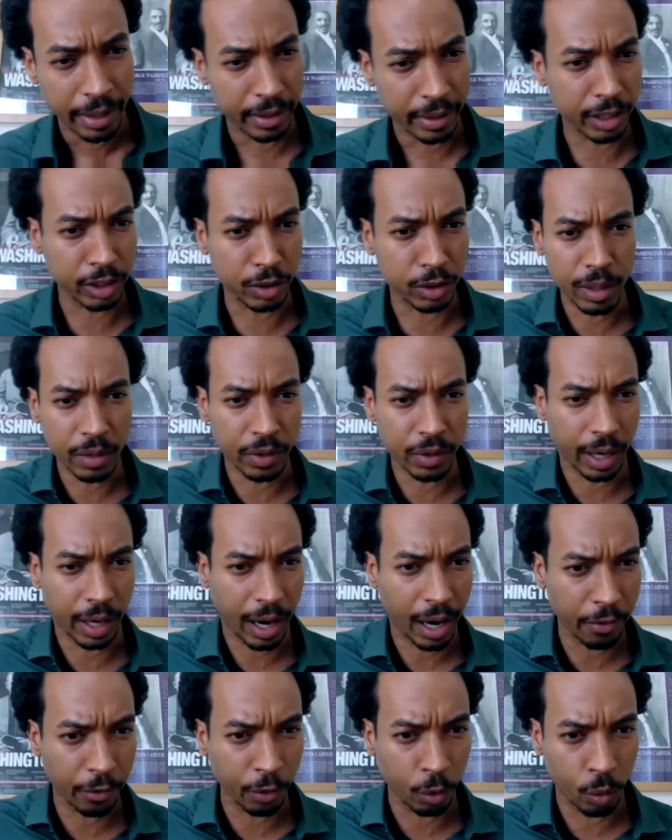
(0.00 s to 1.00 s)
It doesn't mean that
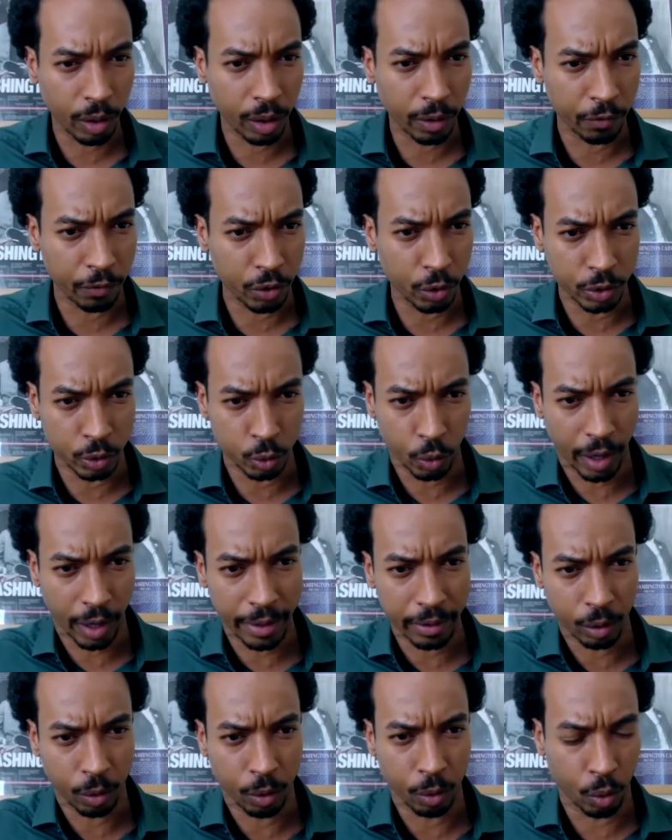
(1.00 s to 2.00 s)
either one of you is
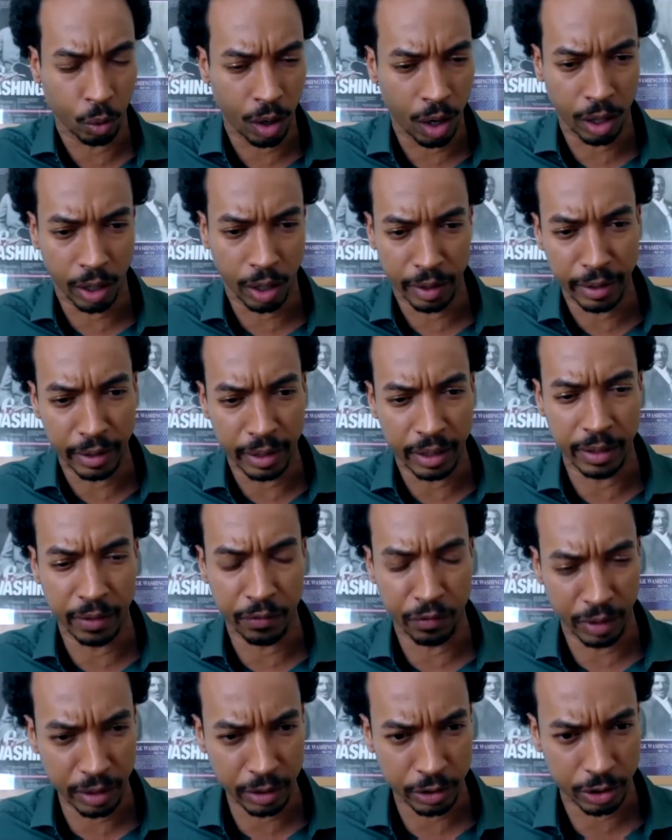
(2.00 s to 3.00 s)
right or wrong on any
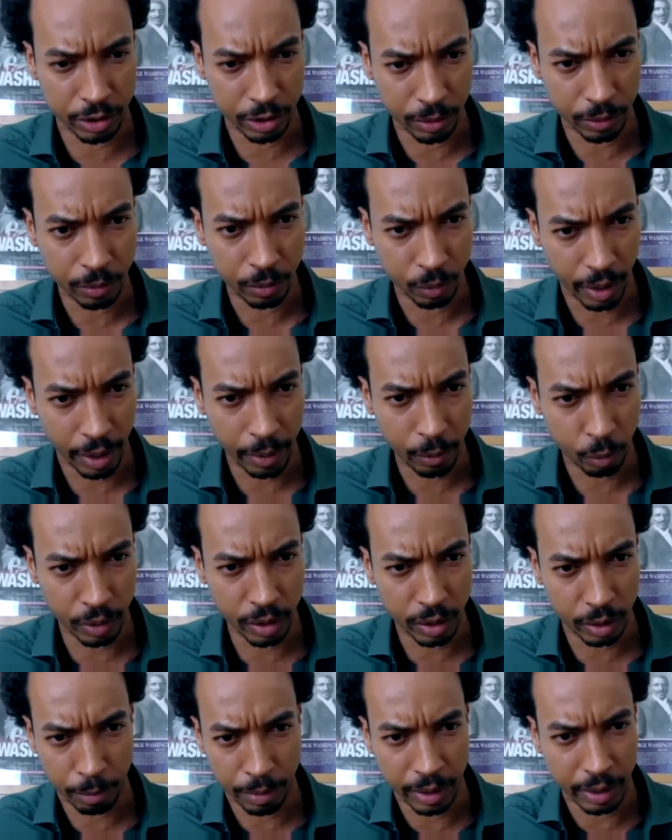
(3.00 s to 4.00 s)
given issue, right? We
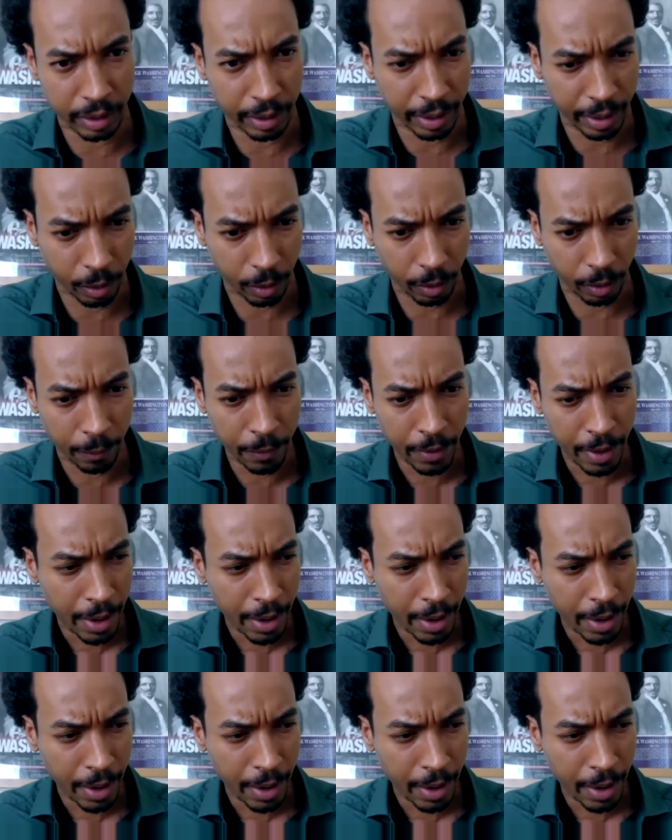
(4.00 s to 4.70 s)
could be in error.